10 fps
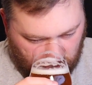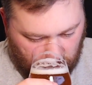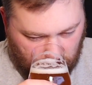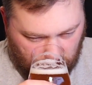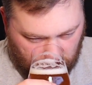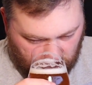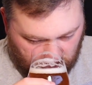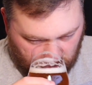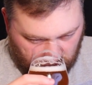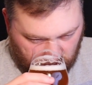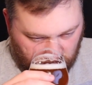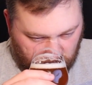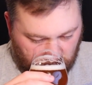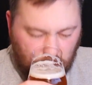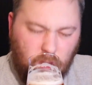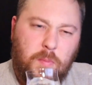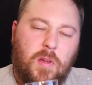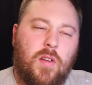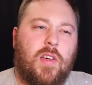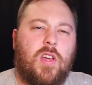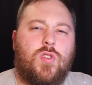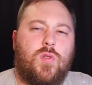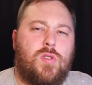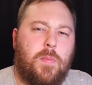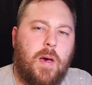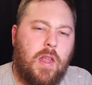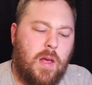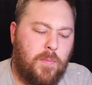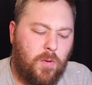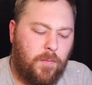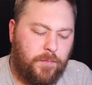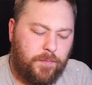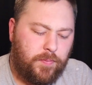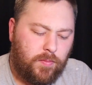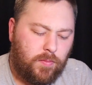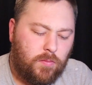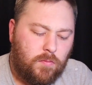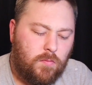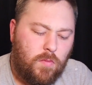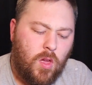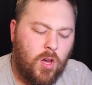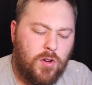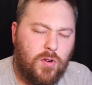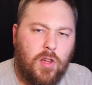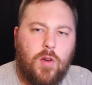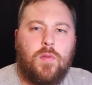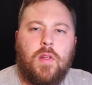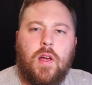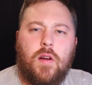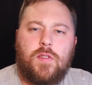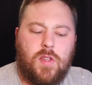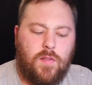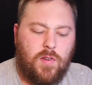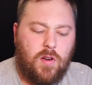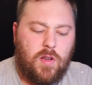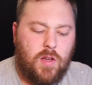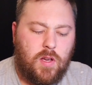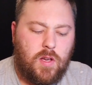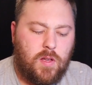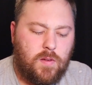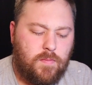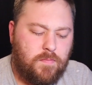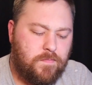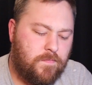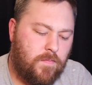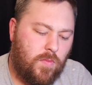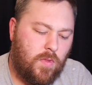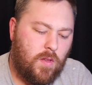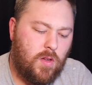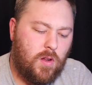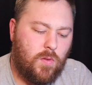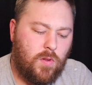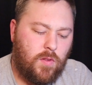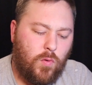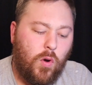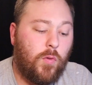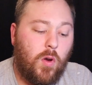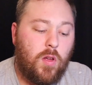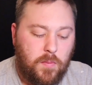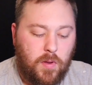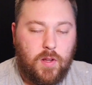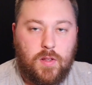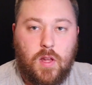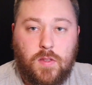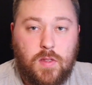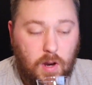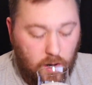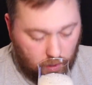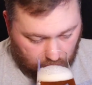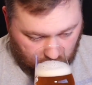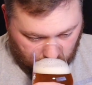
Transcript: A little bit of like a juicy pineapple undertone there. It's not very, uh, you know, on the forefront, but it, it's there.